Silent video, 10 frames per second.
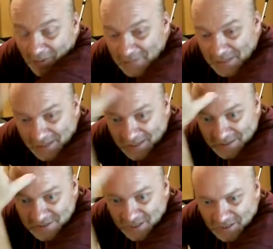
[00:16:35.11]
I mean,
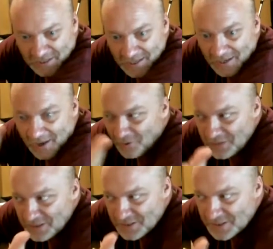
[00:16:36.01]
it's like
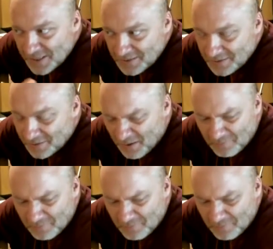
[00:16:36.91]
all these things that